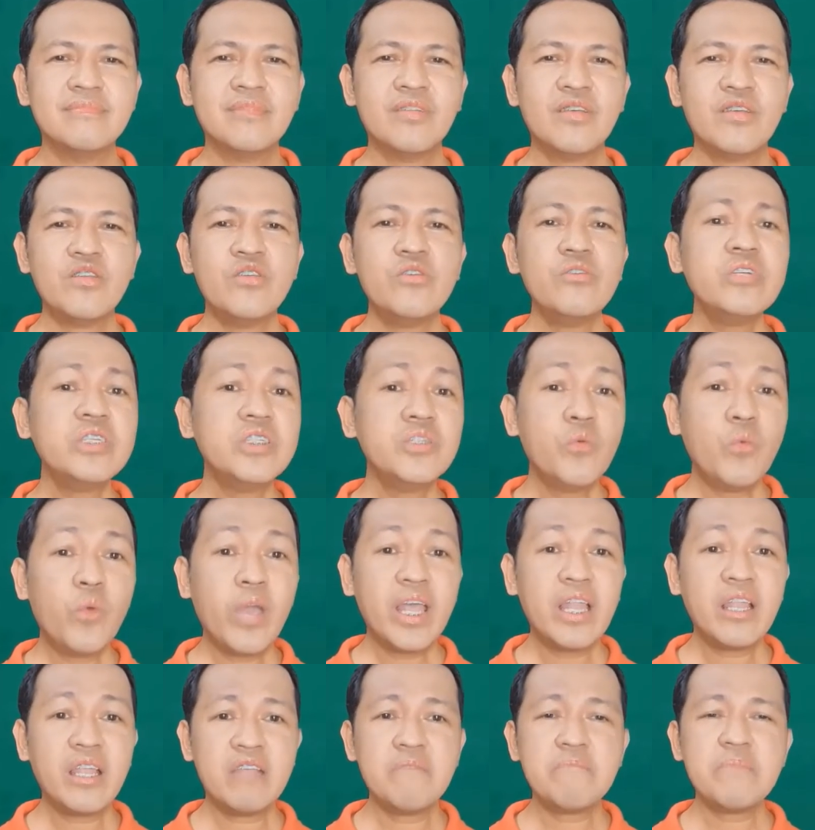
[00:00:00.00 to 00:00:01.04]
Use
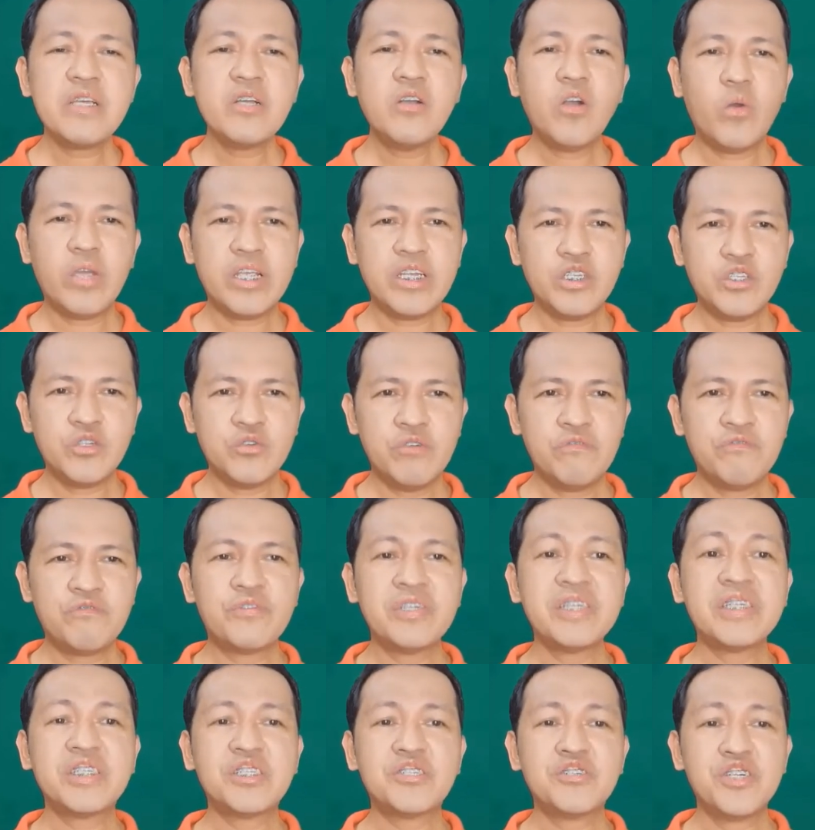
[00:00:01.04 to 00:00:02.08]
will in be going to
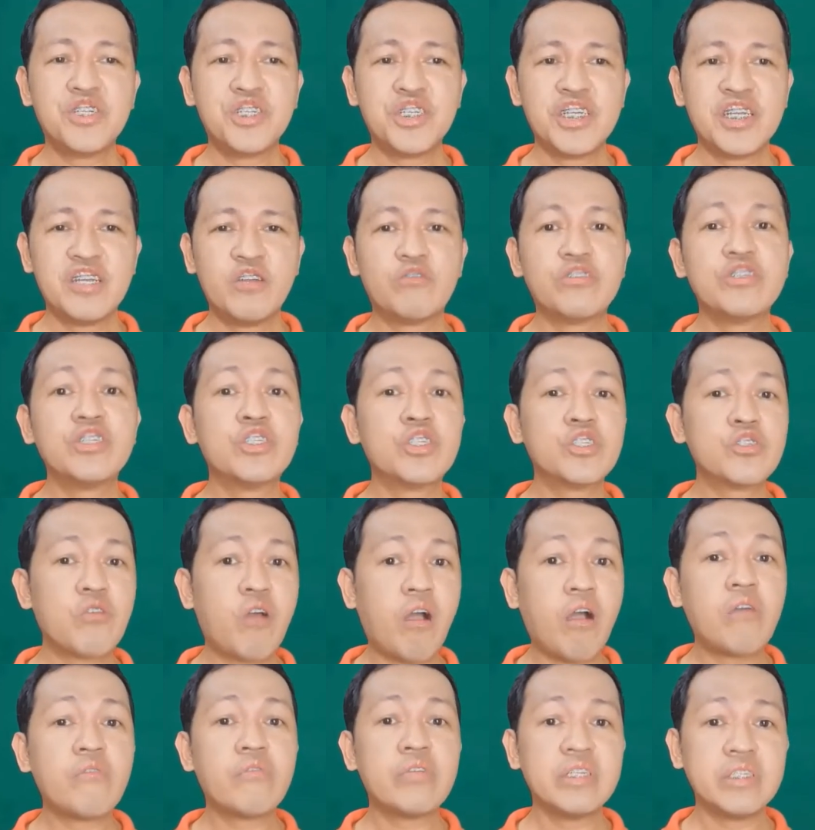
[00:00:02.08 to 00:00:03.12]
for certain or
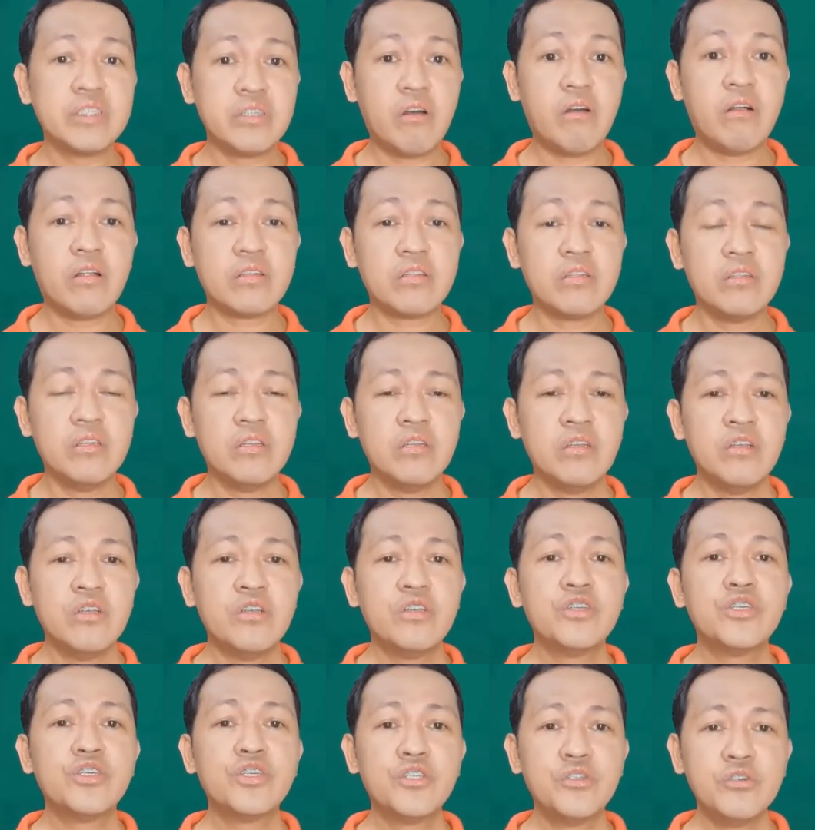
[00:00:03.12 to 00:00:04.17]
strong result,
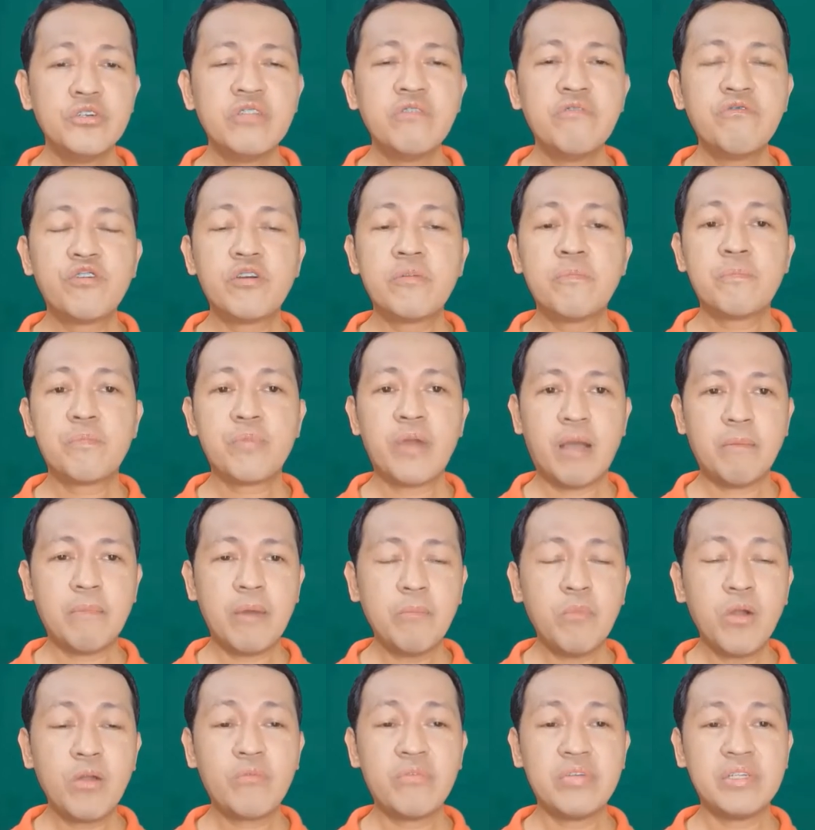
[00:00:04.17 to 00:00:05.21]
should for
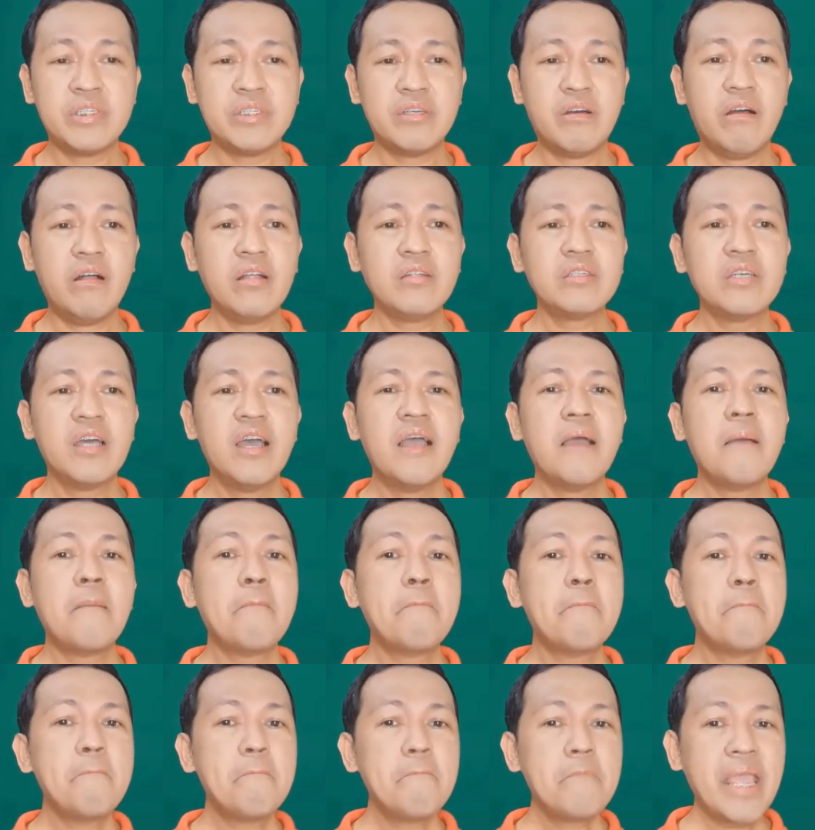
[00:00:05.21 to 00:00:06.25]
probable result,
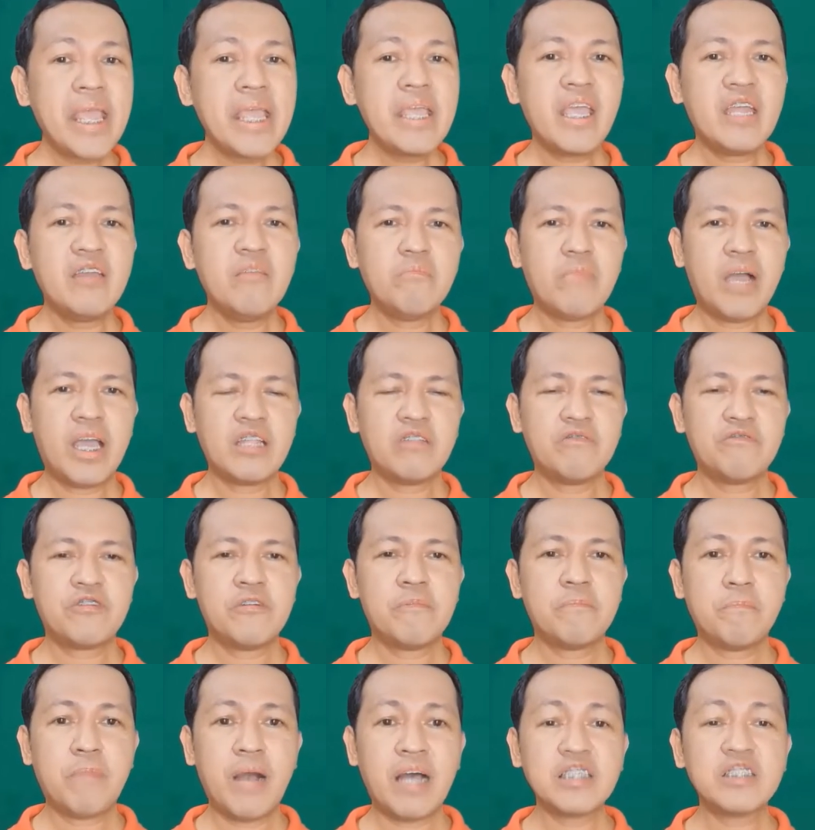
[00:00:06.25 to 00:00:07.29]
may and might for
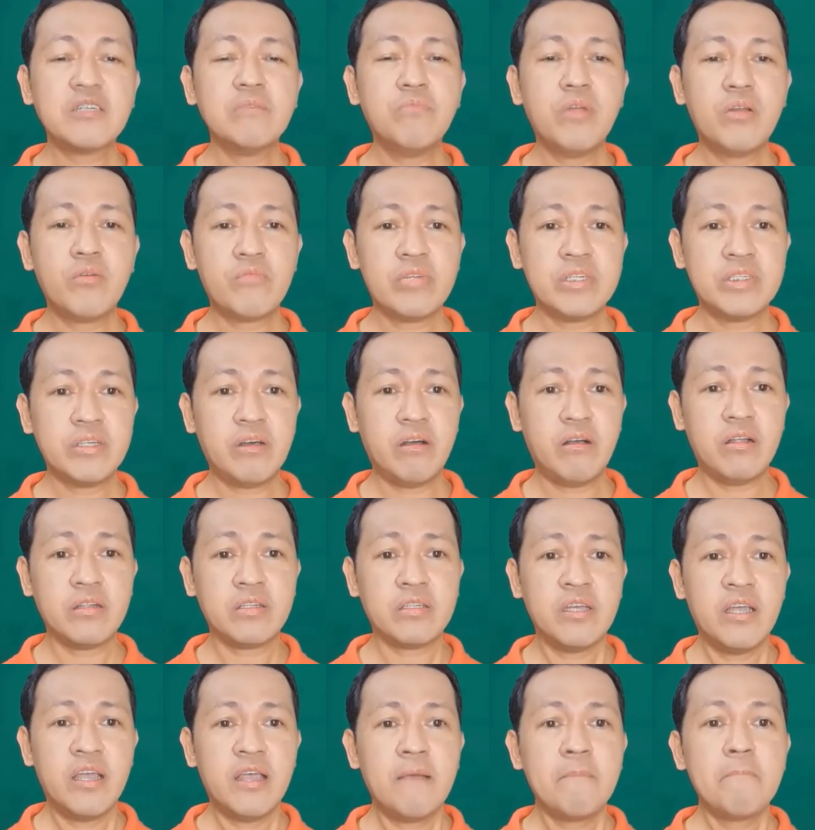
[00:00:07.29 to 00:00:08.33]
possible
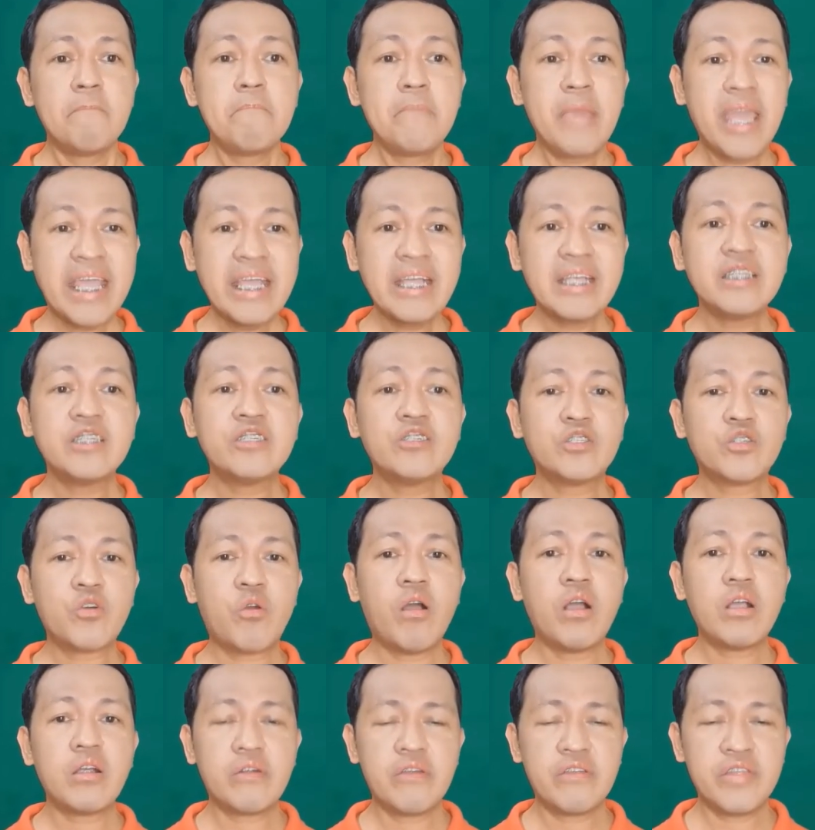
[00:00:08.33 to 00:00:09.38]
result. May is
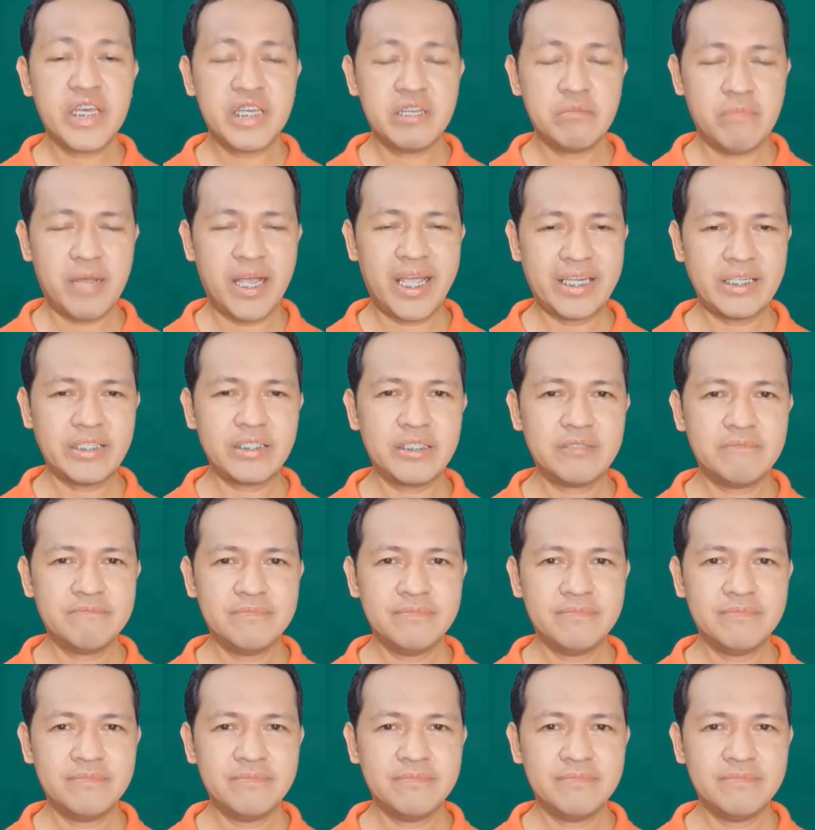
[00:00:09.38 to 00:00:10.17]
stronger than might.